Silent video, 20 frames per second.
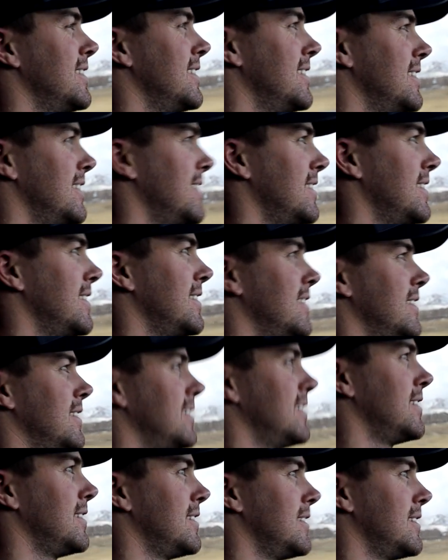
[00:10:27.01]
We
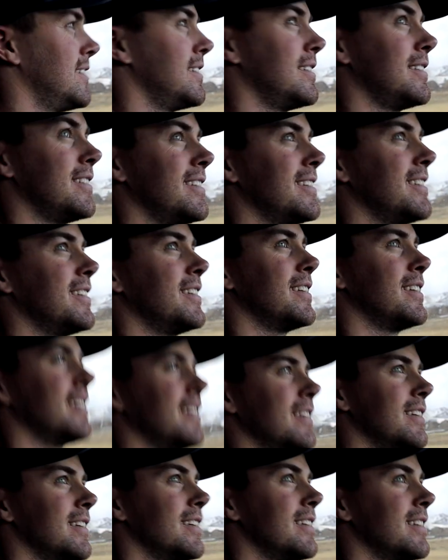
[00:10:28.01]
might have to go to the dark side
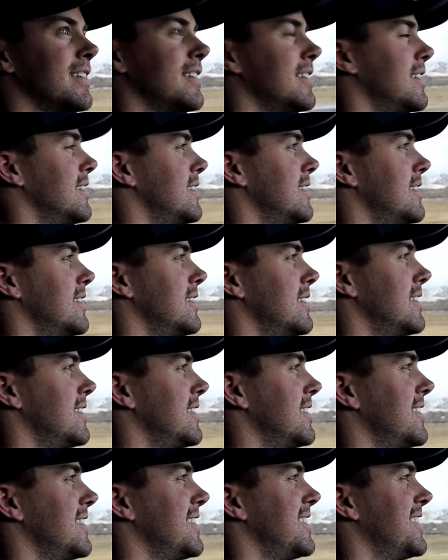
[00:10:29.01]
and get AWE like
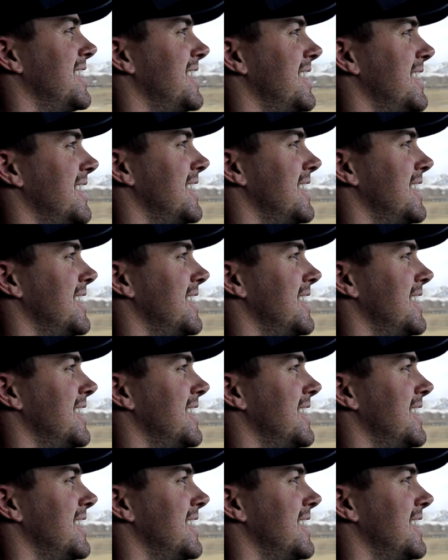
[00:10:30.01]
what you have.